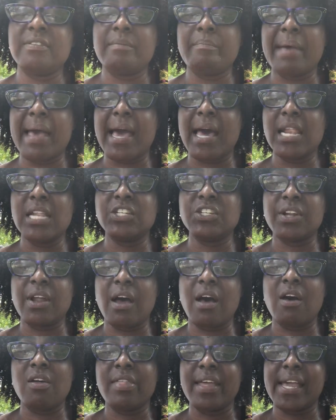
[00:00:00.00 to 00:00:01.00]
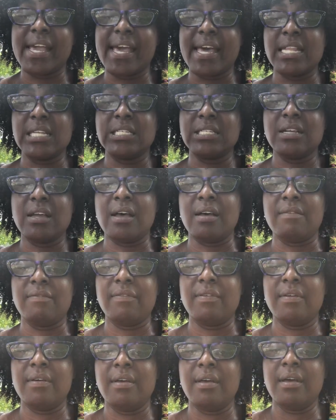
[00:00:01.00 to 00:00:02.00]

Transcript: the mileage, and all that kind of stuff?